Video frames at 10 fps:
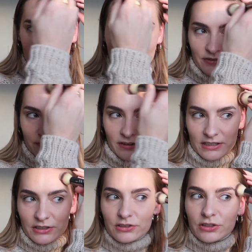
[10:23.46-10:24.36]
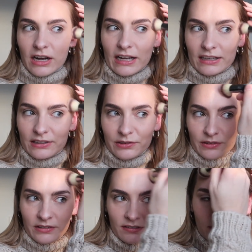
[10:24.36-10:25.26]
So fun to try
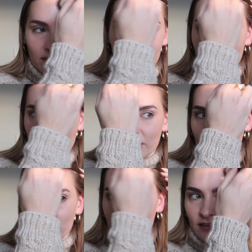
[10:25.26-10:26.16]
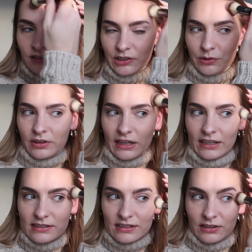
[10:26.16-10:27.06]
new new
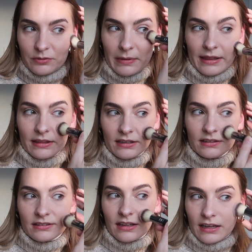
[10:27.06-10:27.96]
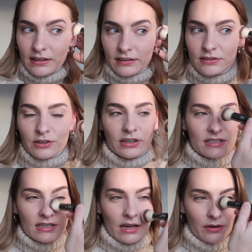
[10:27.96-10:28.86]
things and new methods. Like it's
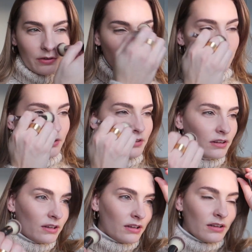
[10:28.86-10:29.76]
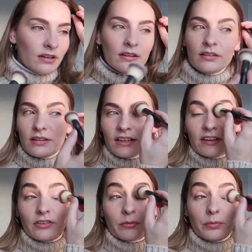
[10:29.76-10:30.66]
crazy how a
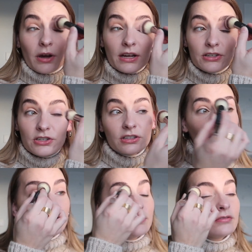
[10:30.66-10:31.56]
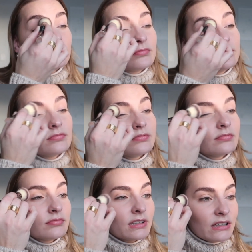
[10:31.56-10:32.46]
different brush can
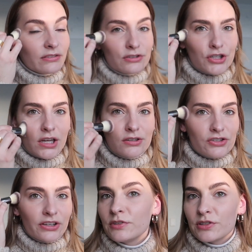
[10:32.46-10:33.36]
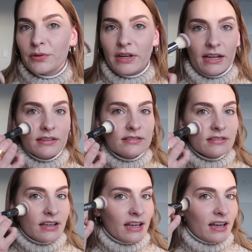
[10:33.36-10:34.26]
even change it. So
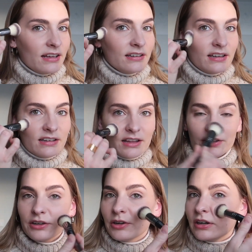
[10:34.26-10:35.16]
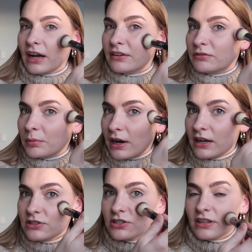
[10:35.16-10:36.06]
nice. And another kind of
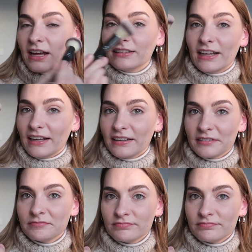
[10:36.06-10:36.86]
brush that like